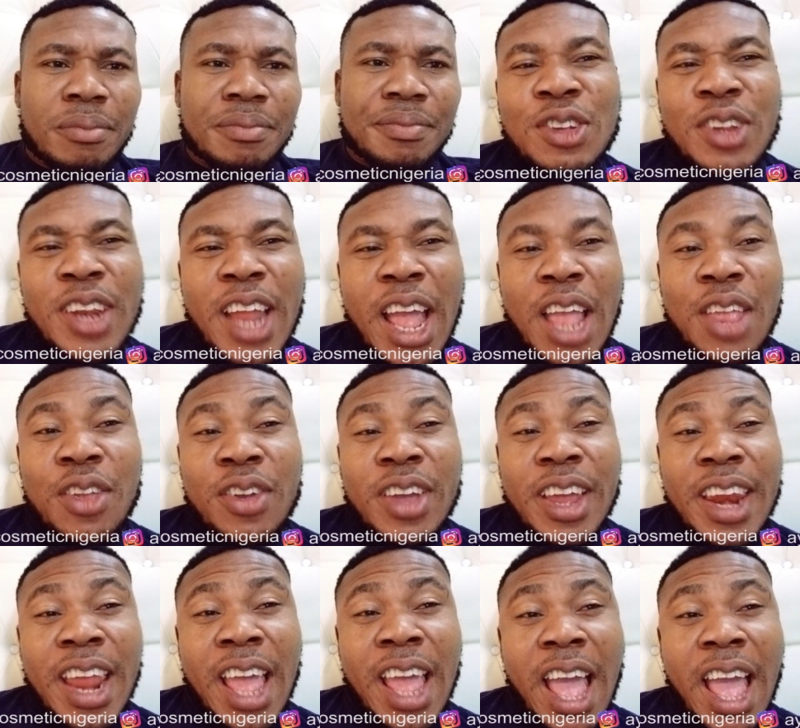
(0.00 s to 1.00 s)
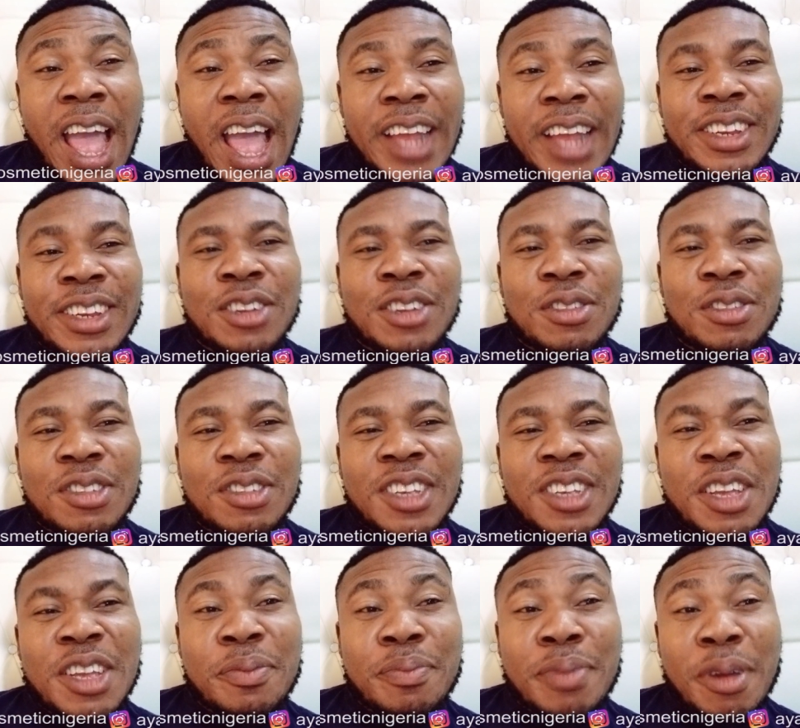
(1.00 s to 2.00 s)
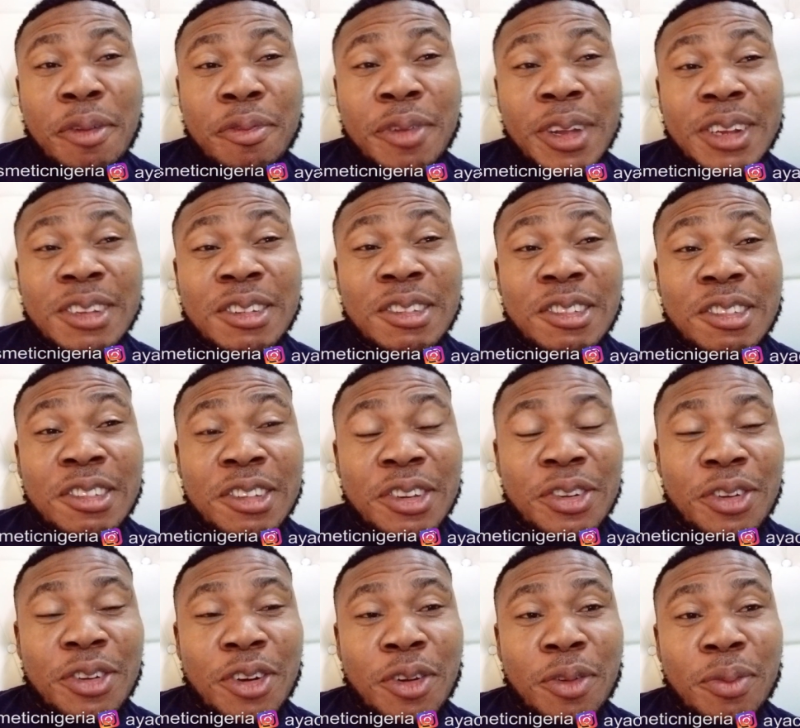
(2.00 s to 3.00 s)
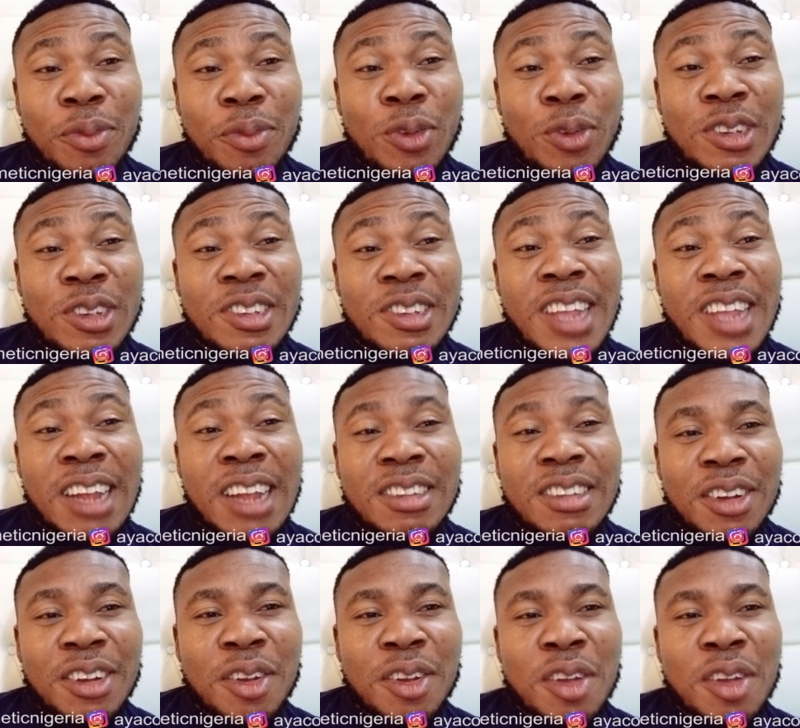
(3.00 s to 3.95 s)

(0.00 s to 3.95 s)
So now you can add your skin perfecting serum, which is that